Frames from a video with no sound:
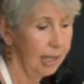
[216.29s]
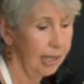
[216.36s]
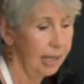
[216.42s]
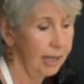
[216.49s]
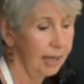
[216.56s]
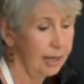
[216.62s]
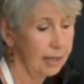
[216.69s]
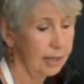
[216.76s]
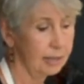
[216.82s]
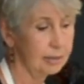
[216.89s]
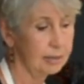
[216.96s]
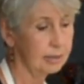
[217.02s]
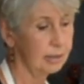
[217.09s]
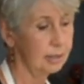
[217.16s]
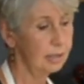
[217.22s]

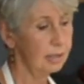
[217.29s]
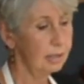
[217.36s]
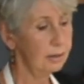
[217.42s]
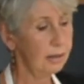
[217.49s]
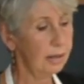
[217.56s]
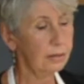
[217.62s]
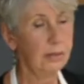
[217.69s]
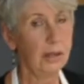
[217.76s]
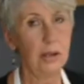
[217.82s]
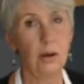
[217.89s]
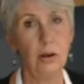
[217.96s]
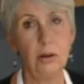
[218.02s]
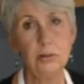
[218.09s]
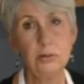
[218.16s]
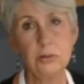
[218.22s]
and that they
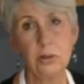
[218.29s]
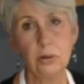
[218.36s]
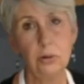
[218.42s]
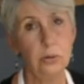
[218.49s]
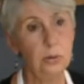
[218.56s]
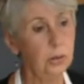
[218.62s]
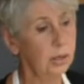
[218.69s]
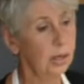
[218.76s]
also